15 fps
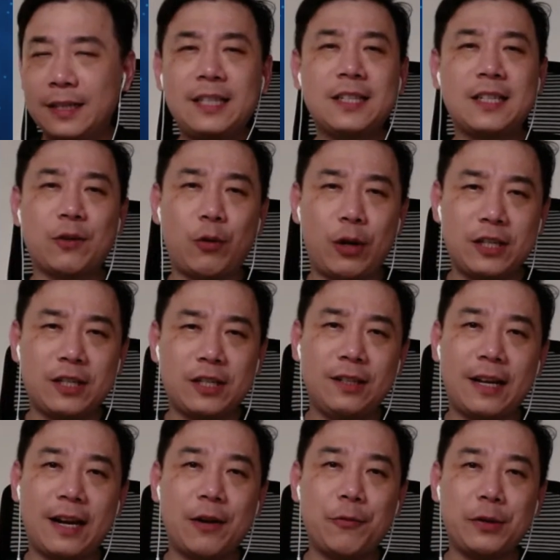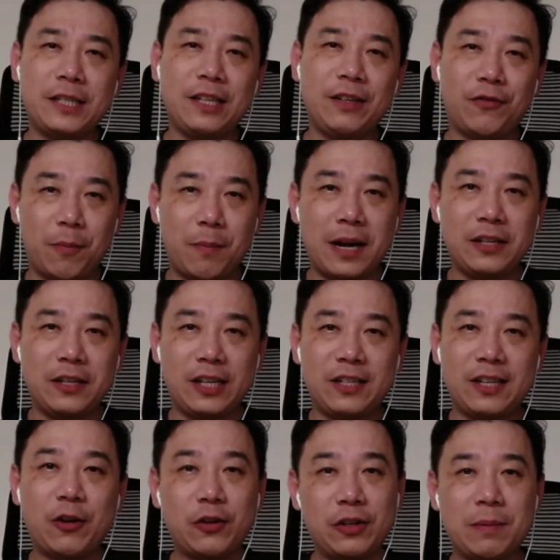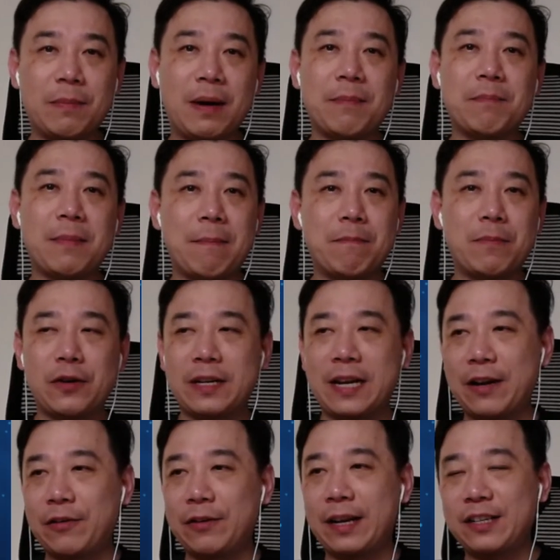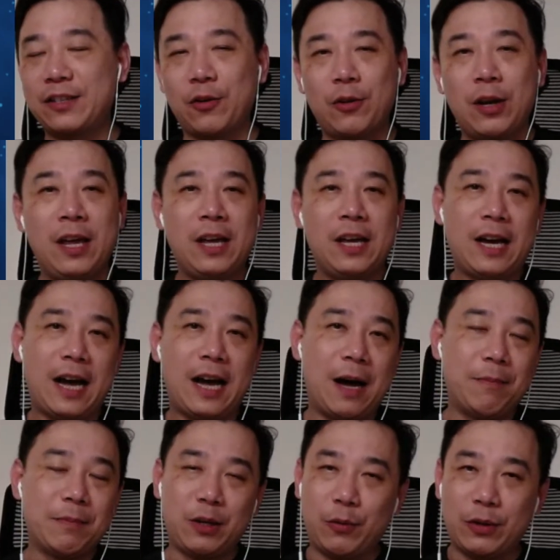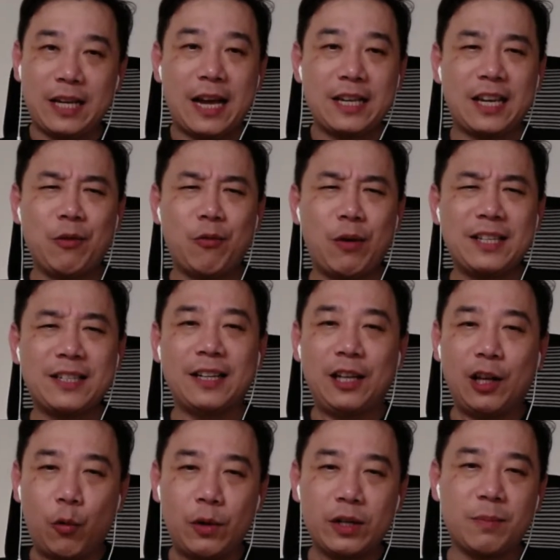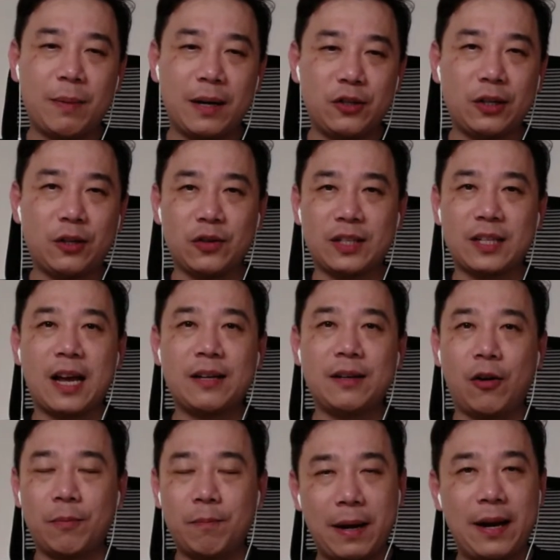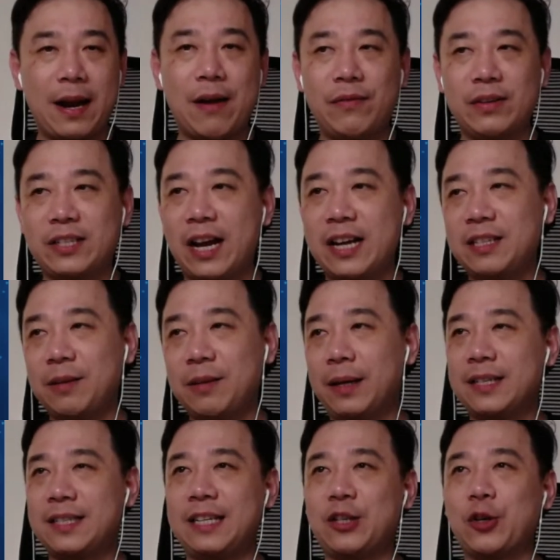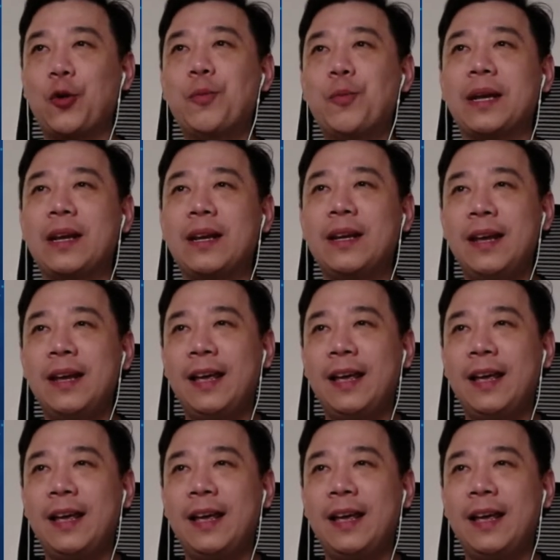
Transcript: is a question that I received from my Jason on Demand member the other day. So he was asking, what is the lowest budget to start on meta advertising? Because he told me